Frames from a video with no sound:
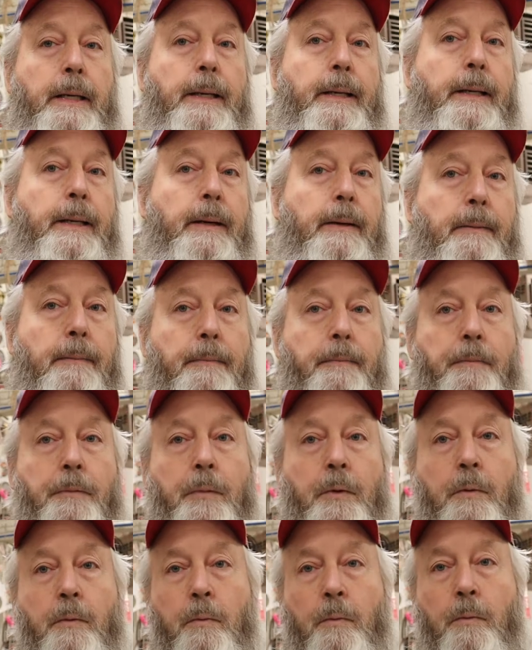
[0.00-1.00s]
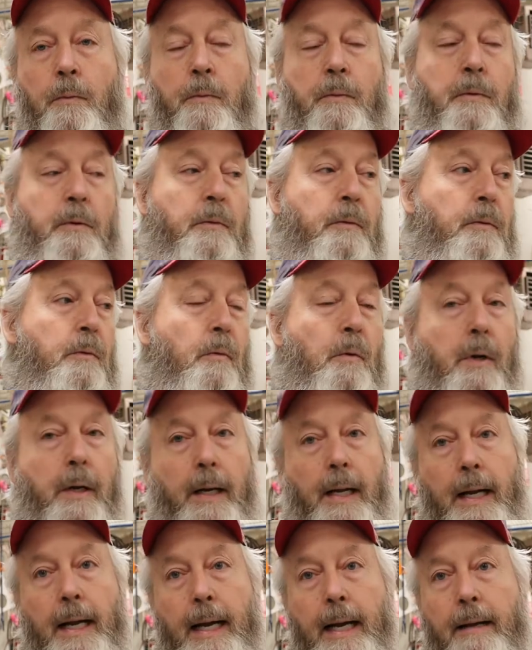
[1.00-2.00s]
Now, the one
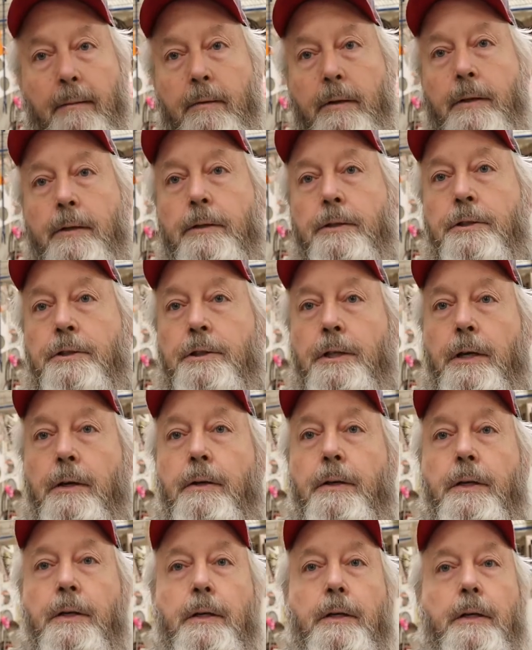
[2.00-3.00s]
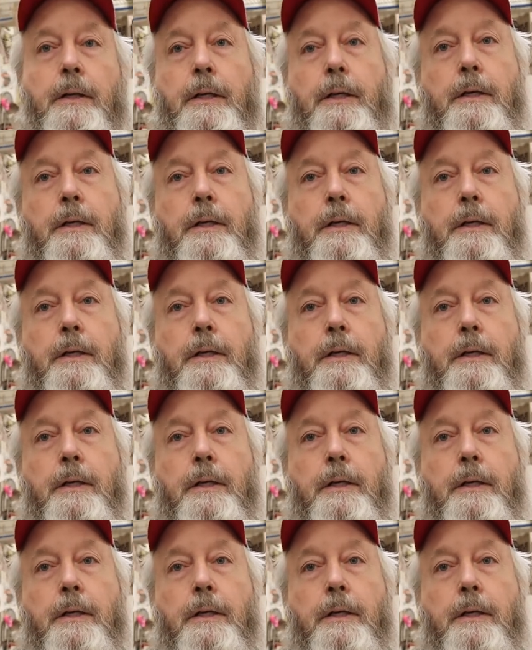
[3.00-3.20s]
that I have here to show you